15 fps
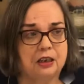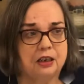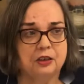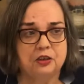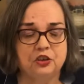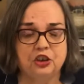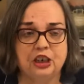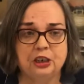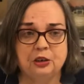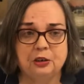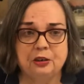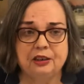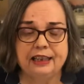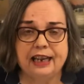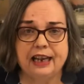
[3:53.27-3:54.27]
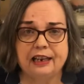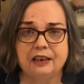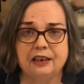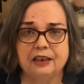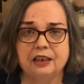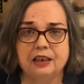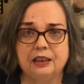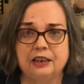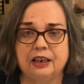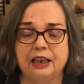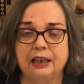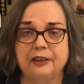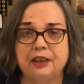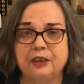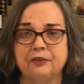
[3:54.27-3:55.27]
she learned that,
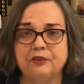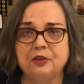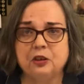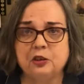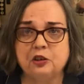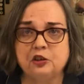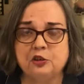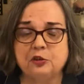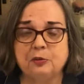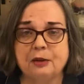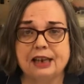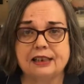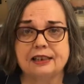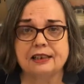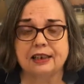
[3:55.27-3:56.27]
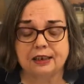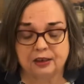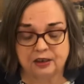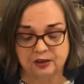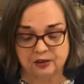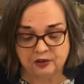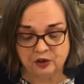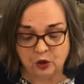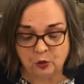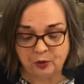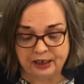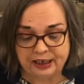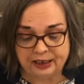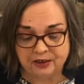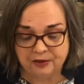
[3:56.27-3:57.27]
the first dress
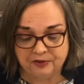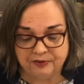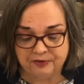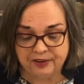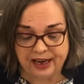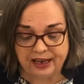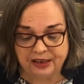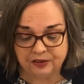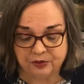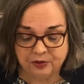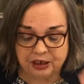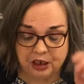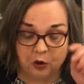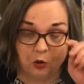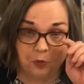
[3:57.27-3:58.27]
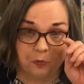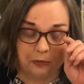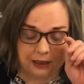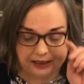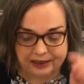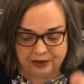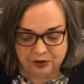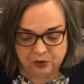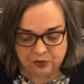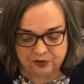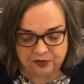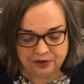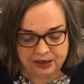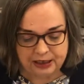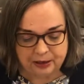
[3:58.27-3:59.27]
sewing factory opened in New
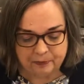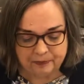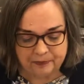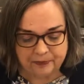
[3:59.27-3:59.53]
Freedom,